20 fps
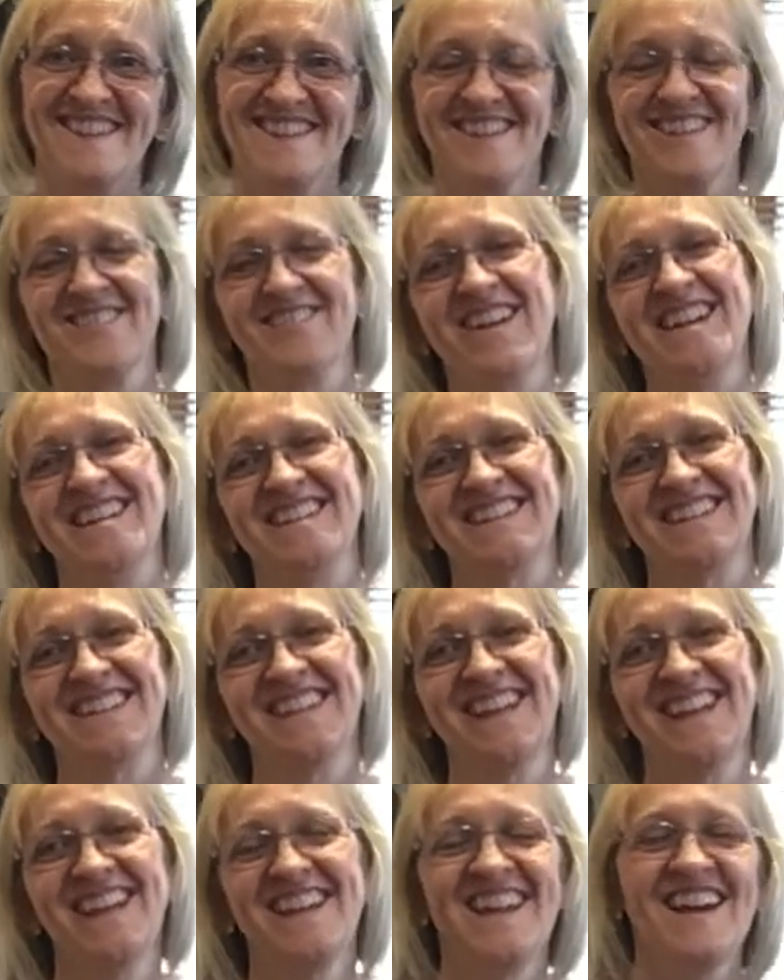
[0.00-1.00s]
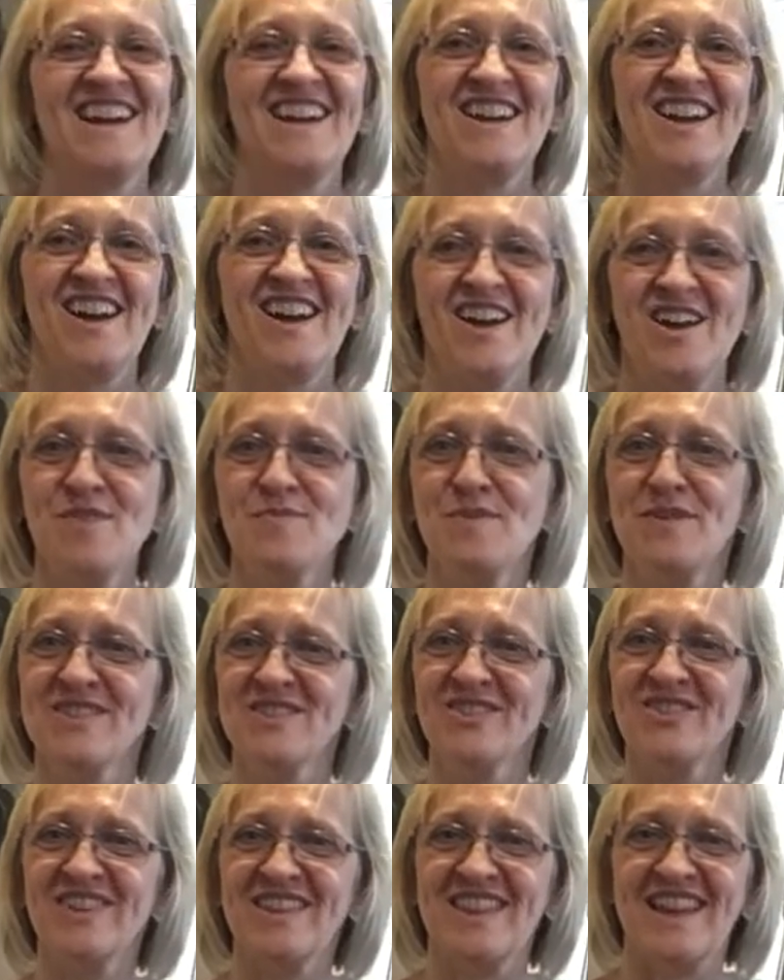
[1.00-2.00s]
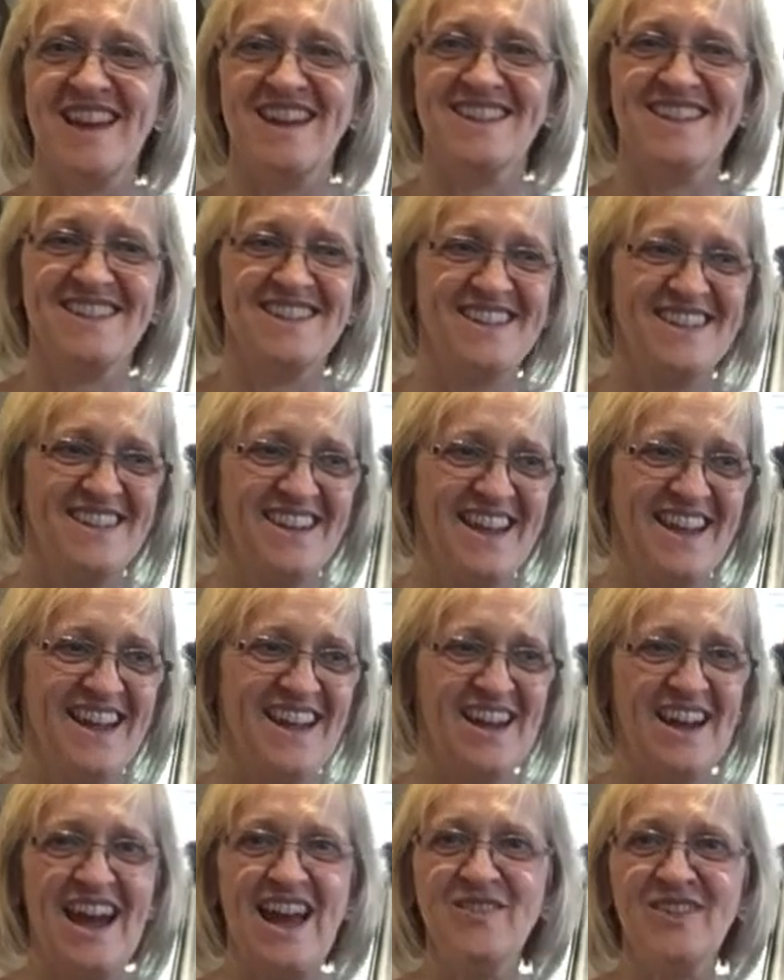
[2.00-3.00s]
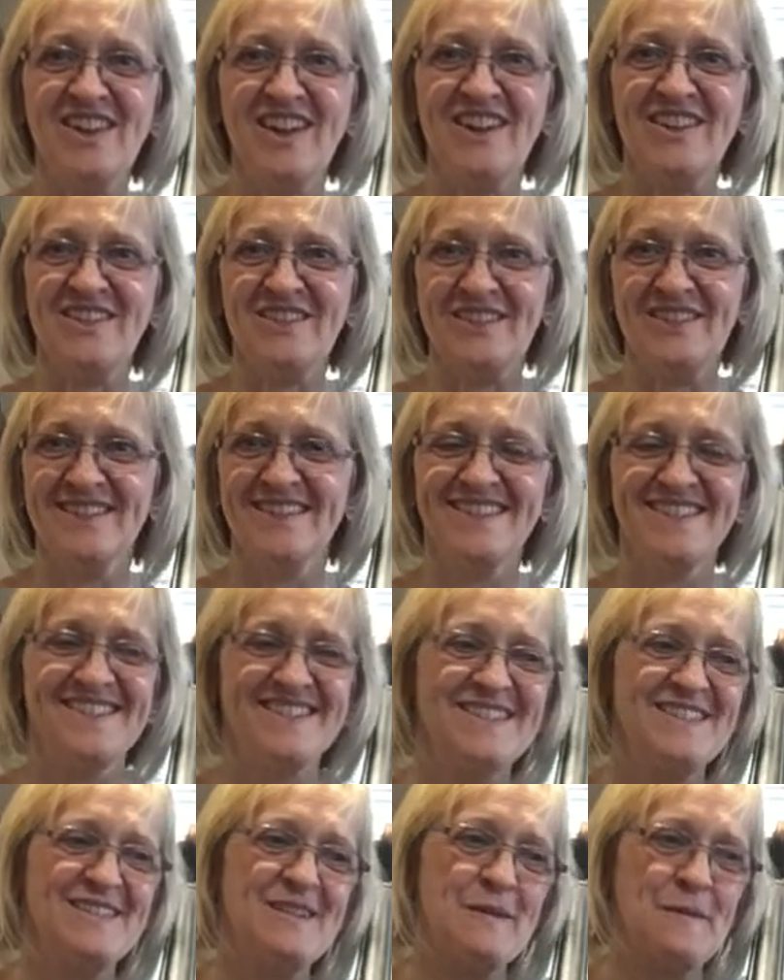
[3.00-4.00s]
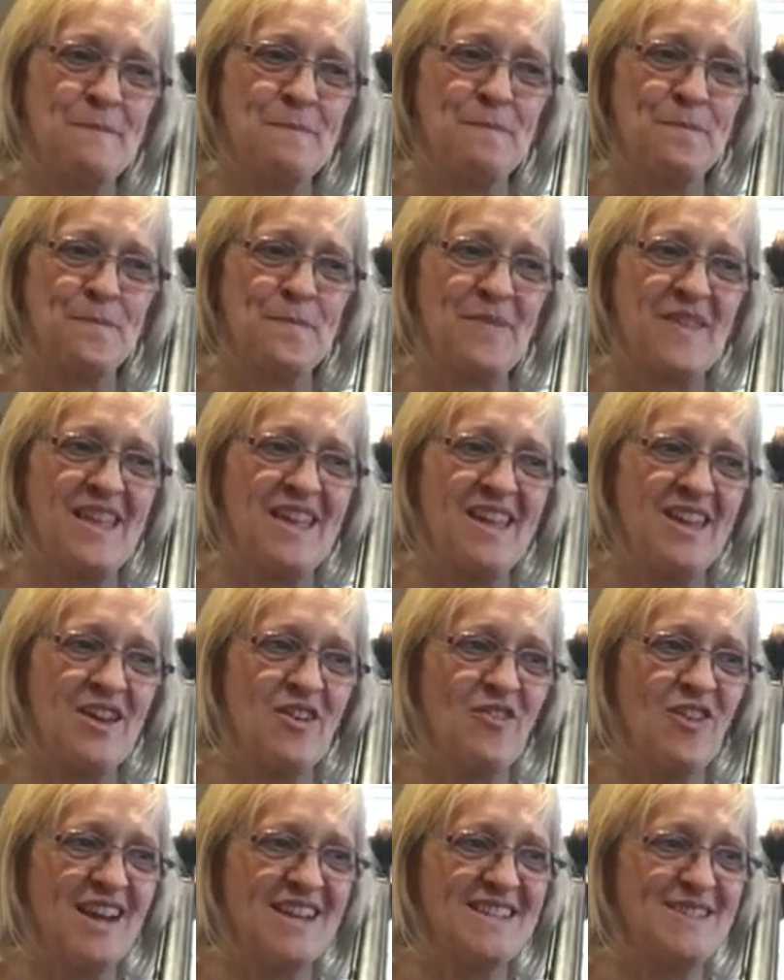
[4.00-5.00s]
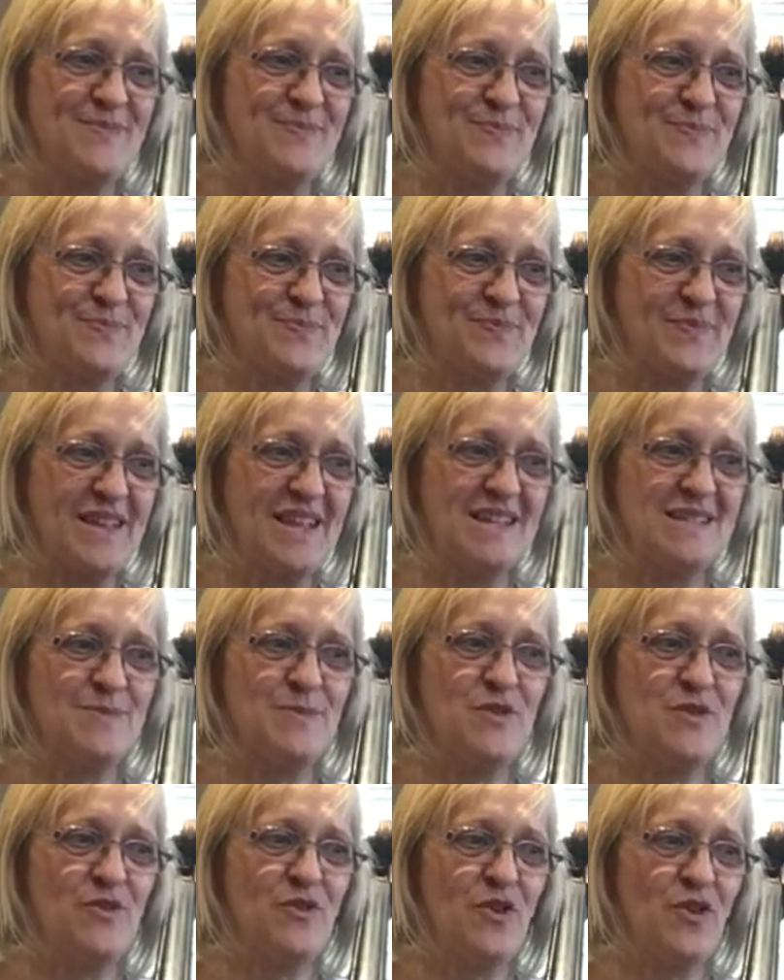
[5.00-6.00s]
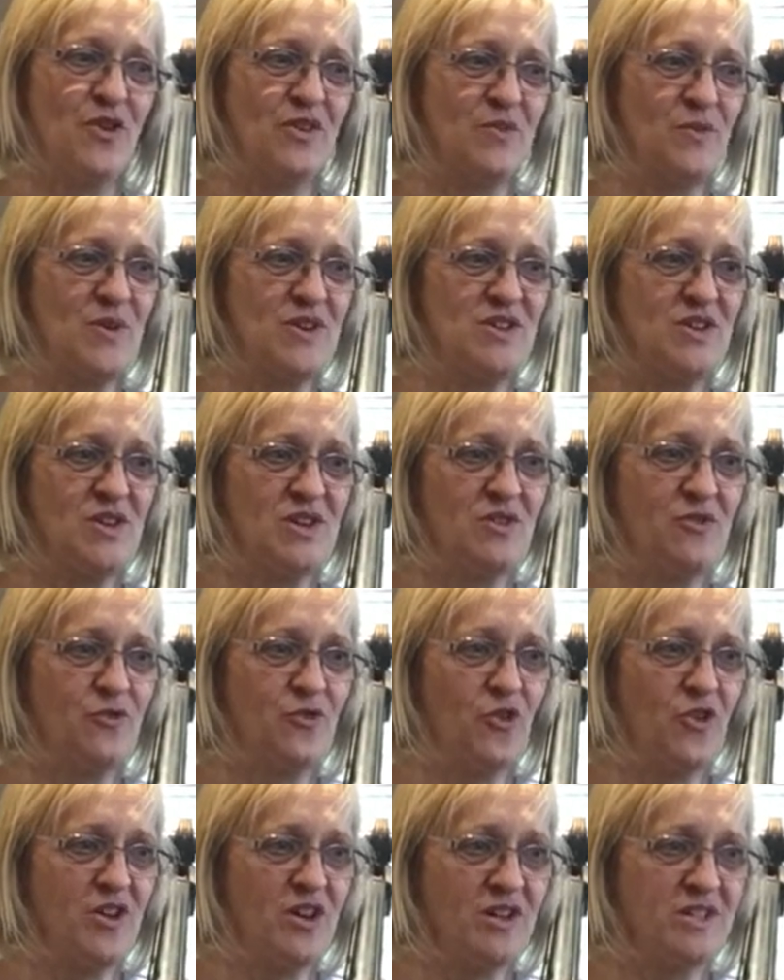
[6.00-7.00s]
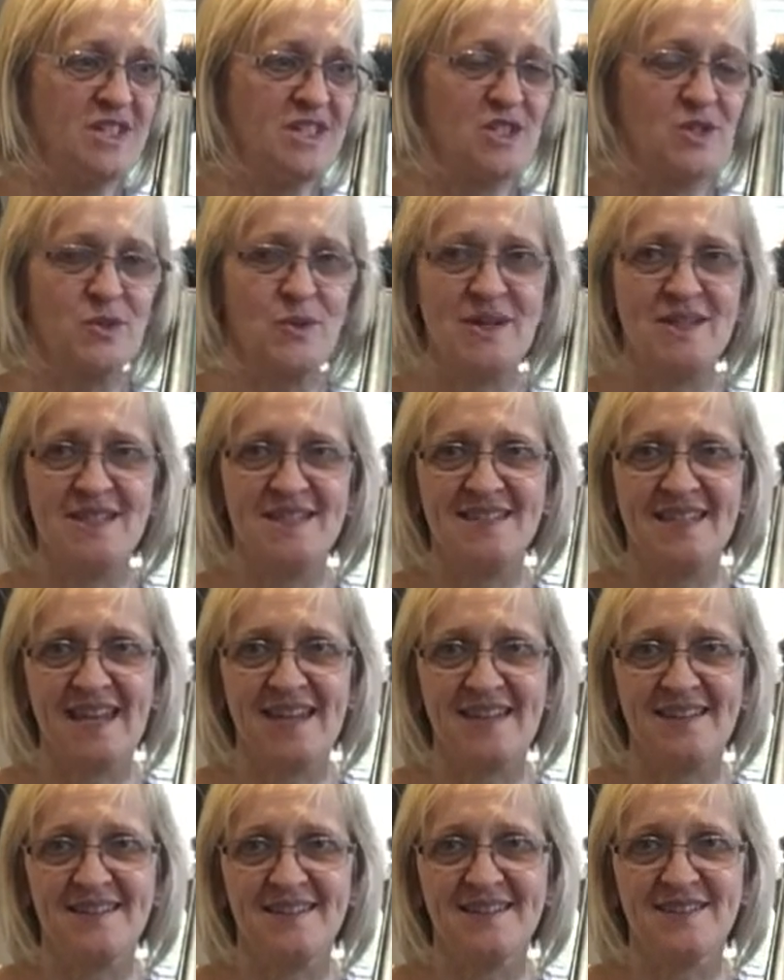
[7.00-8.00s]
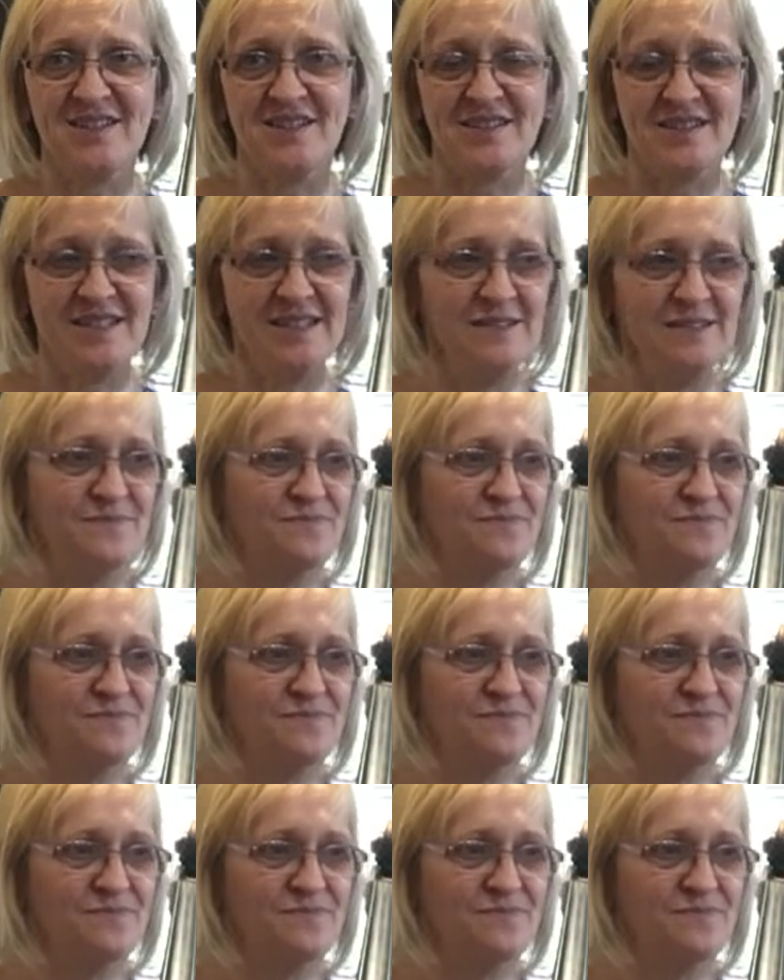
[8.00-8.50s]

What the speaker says: Great. I hope you enjoy that. Have a go. Right, let's move on. We're doing Feuillard's 22nd study,